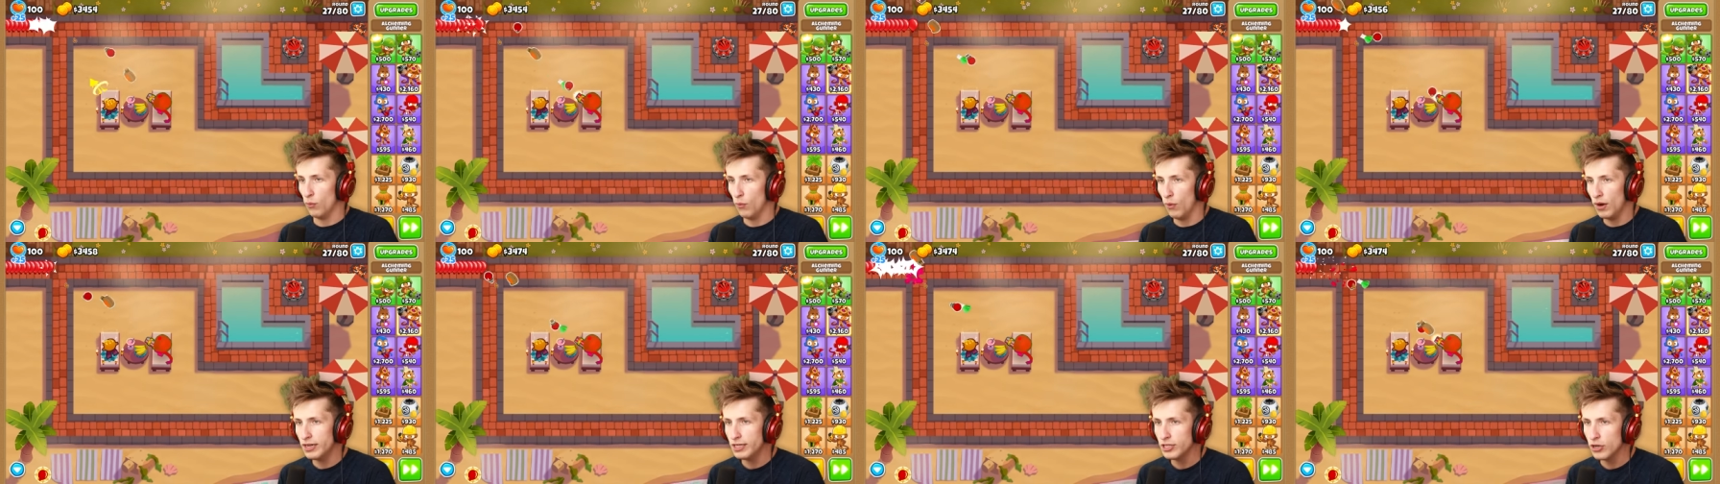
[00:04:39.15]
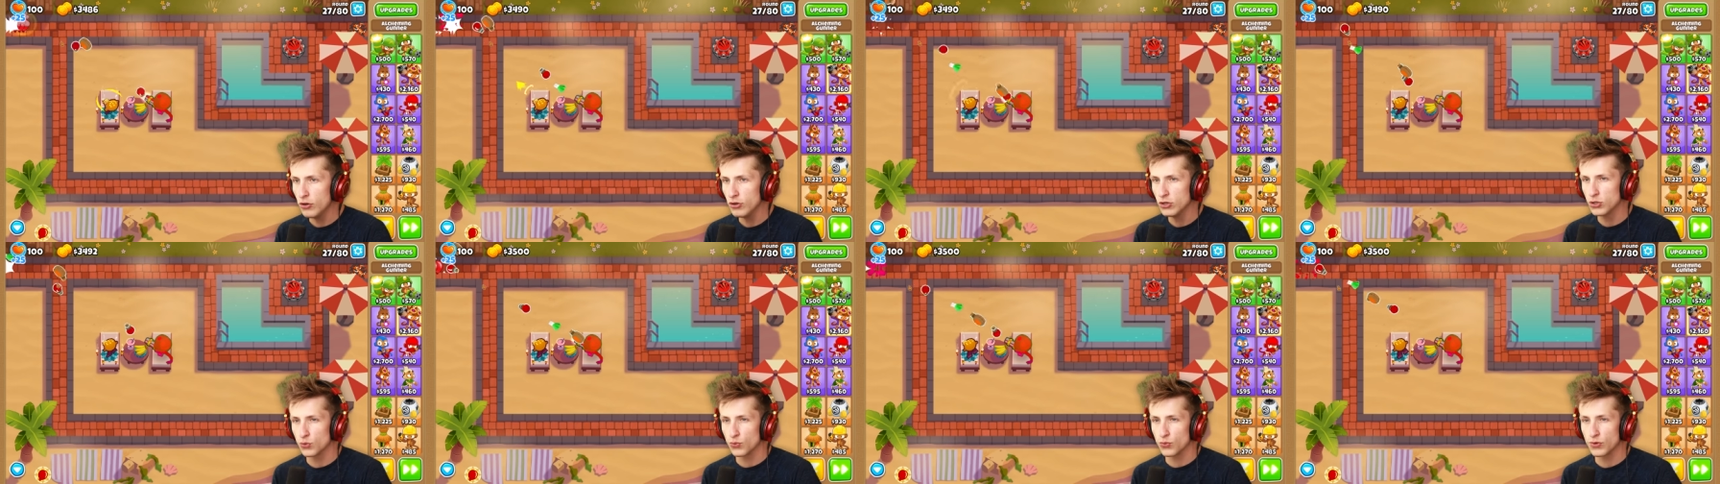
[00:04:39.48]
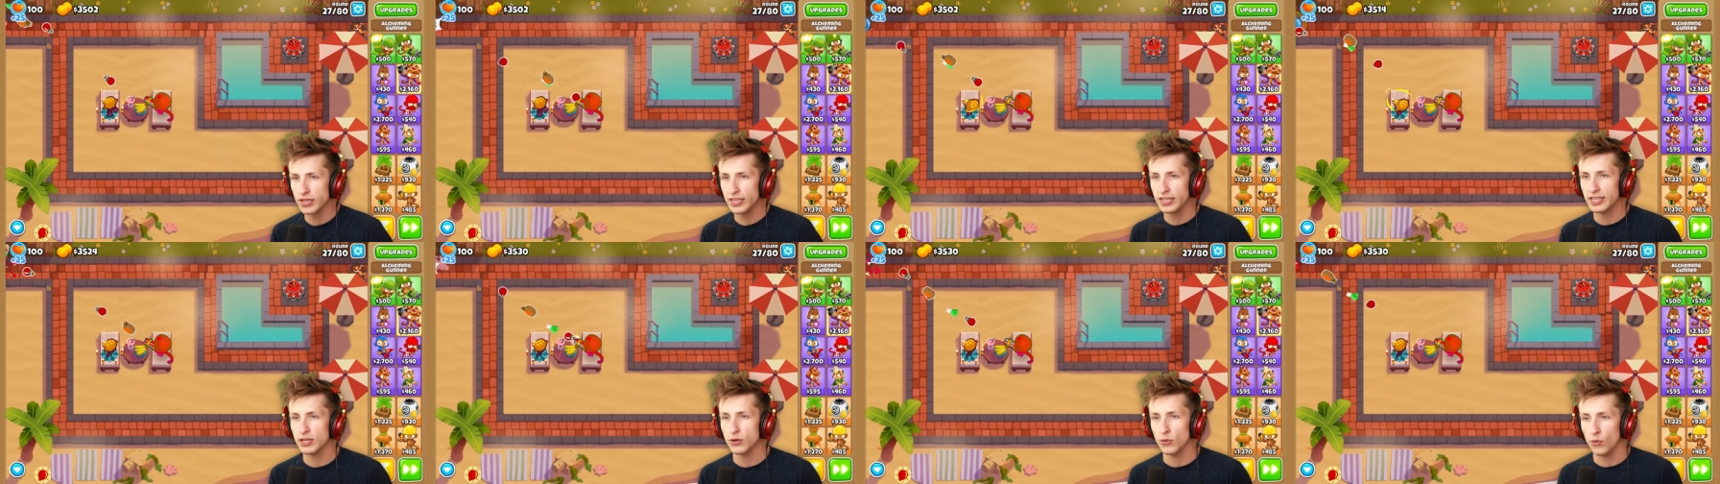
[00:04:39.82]
What goes
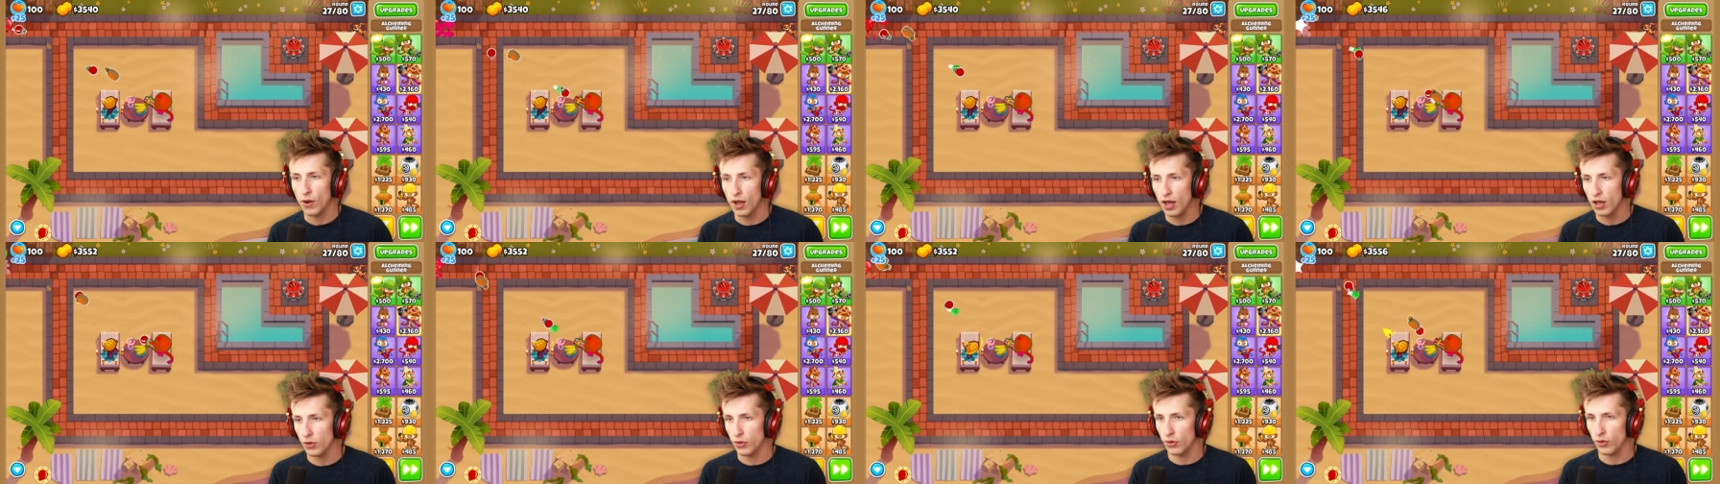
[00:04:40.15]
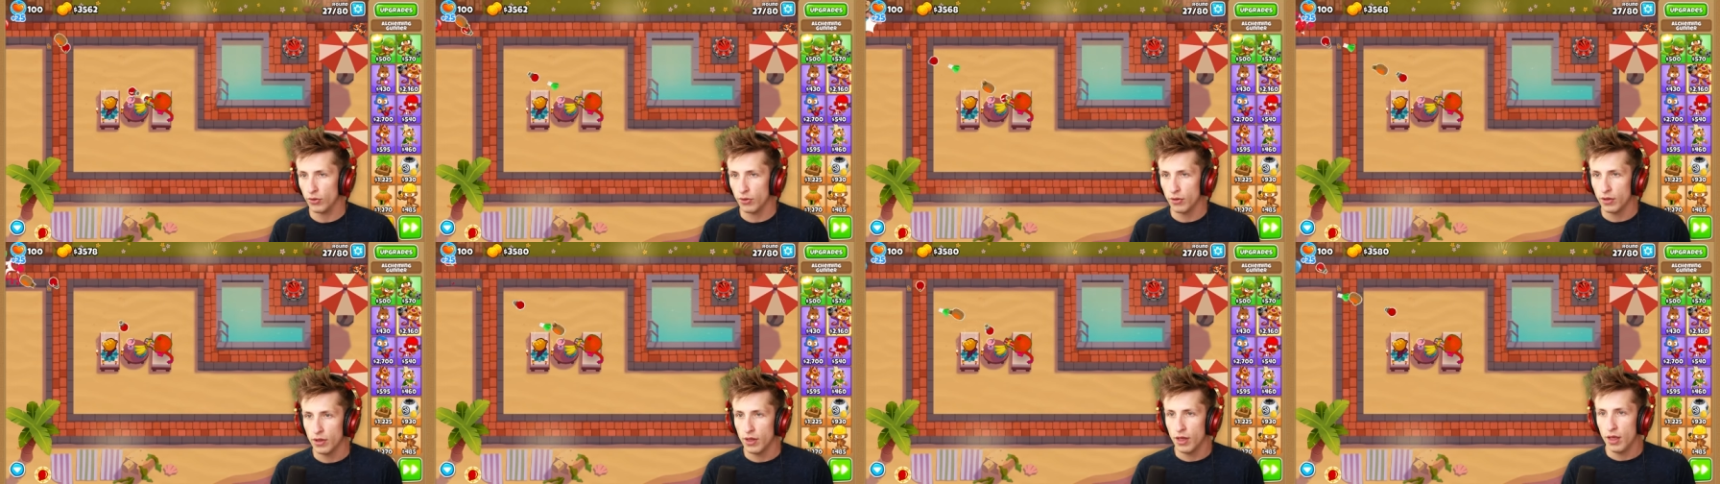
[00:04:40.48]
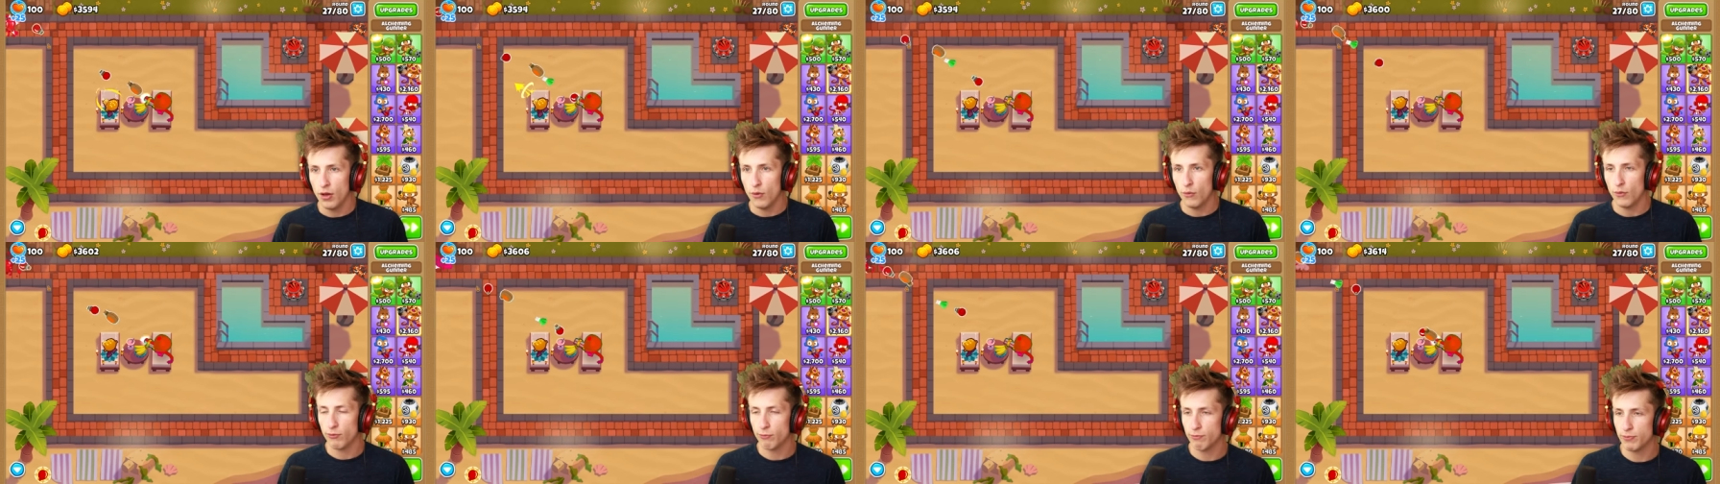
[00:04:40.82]
really well
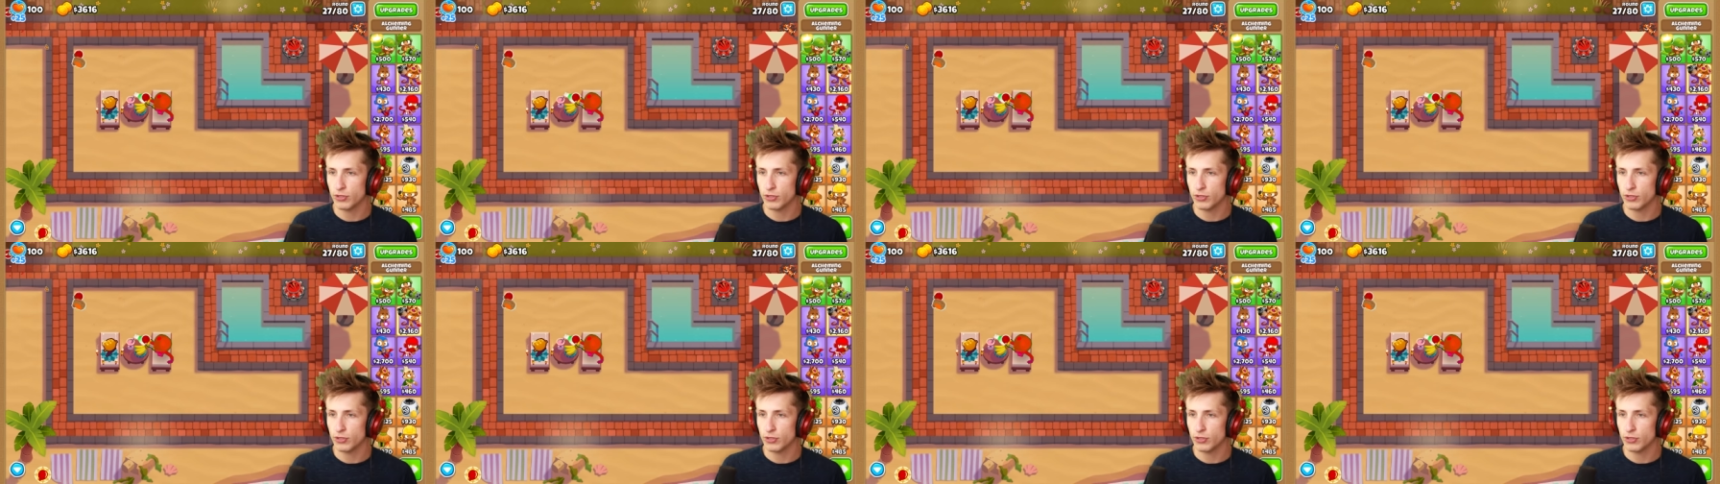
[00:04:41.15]
with